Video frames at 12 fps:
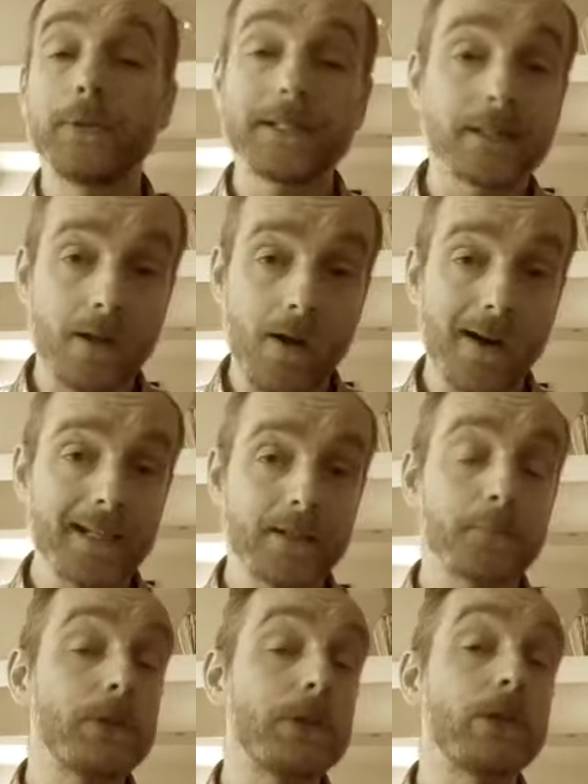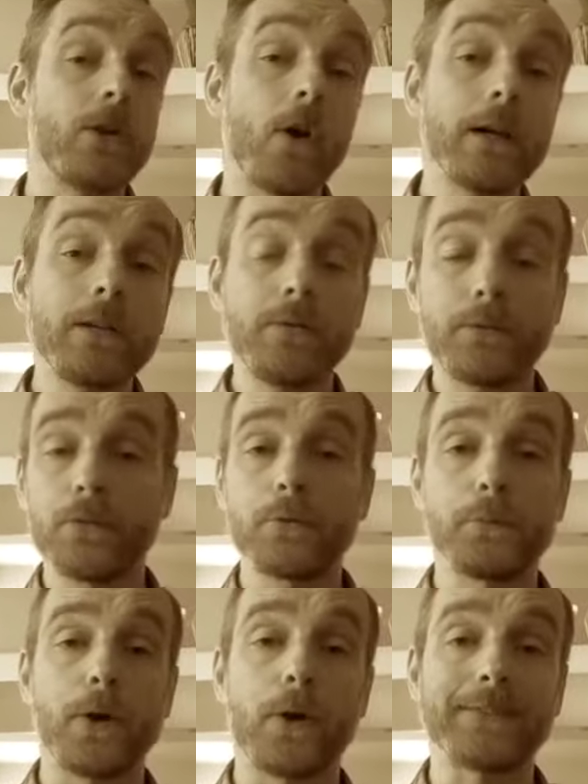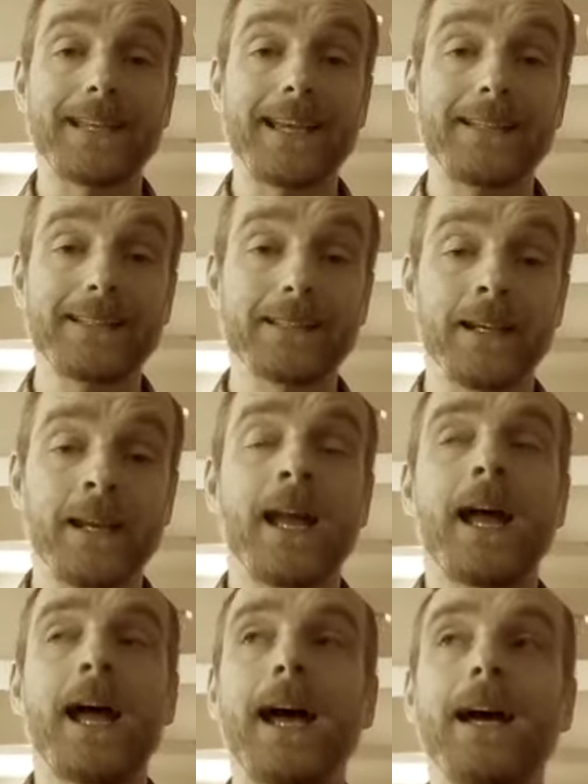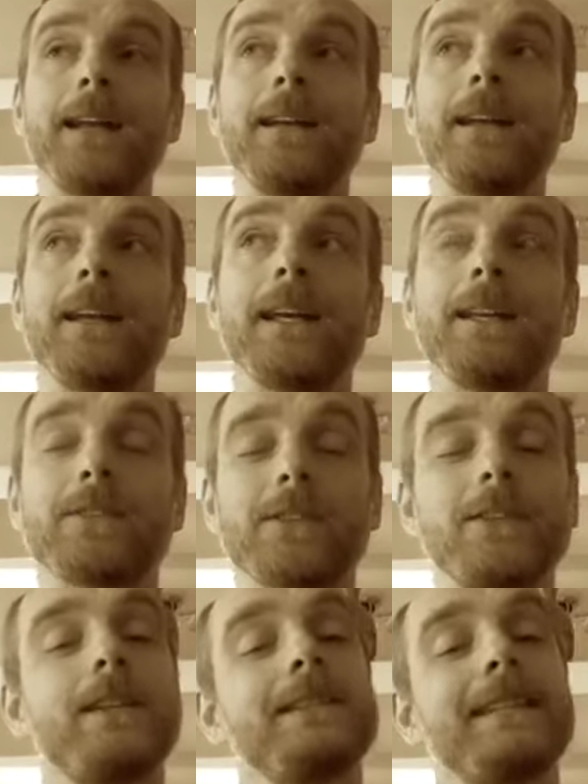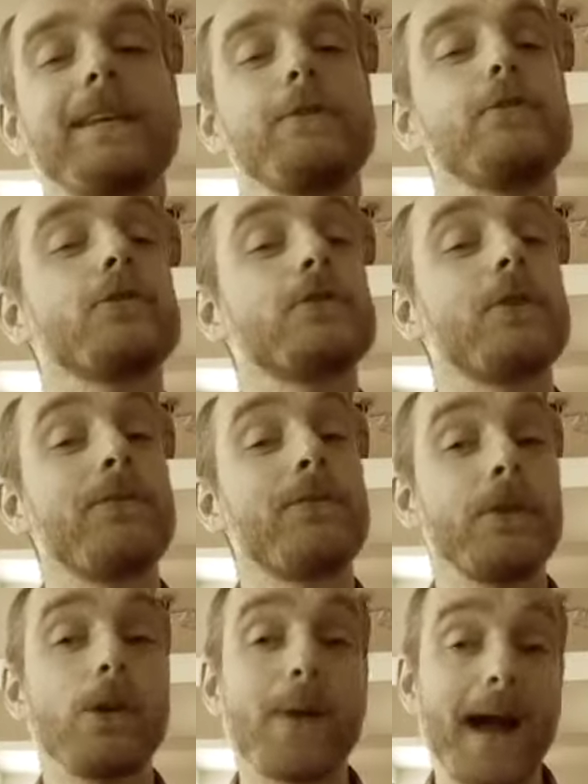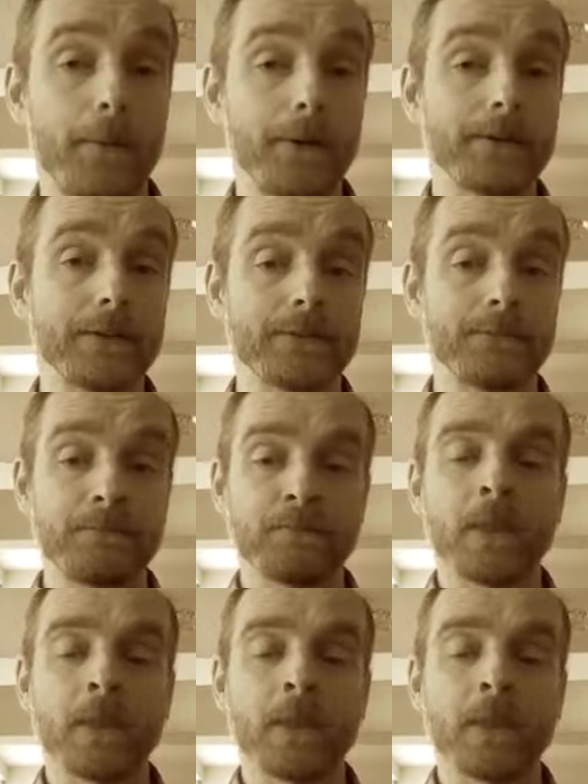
do it tonight. I'm going to guide you through the process, and it's going to take you just a few hours.